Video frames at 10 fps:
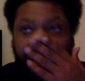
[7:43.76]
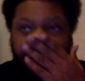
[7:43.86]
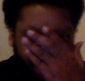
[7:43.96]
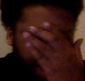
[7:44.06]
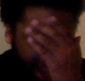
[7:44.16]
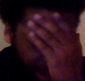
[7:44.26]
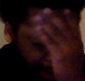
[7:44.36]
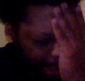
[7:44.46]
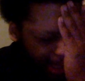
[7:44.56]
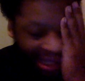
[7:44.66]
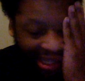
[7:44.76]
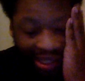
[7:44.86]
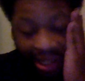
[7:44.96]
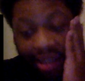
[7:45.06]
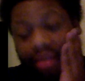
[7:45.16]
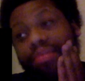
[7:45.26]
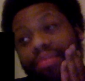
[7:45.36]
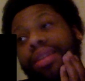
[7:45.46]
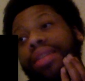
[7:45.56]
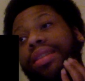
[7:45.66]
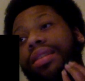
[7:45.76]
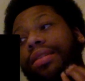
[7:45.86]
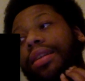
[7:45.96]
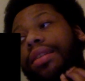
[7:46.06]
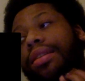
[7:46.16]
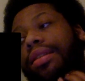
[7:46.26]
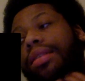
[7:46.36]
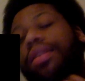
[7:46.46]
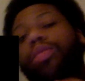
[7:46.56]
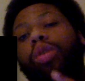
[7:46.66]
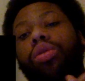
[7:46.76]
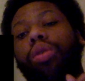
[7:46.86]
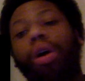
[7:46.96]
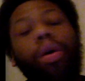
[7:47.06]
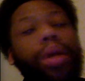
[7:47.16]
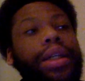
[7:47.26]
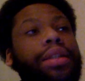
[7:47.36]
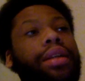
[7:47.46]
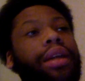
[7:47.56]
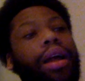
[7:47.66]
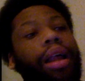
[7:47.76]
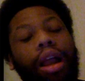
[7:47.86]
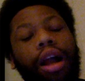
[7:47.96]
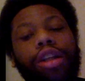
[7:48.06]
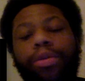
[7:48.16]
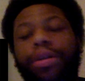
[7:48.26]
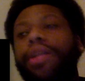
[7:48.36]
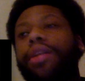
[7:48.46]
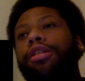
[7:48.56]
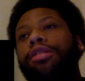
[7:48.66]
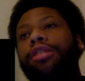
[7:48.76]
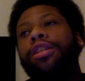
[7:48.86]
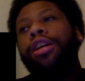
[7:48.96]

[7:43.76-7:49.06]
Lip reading: Man, like, this is crazy. This is why you always lock your windows.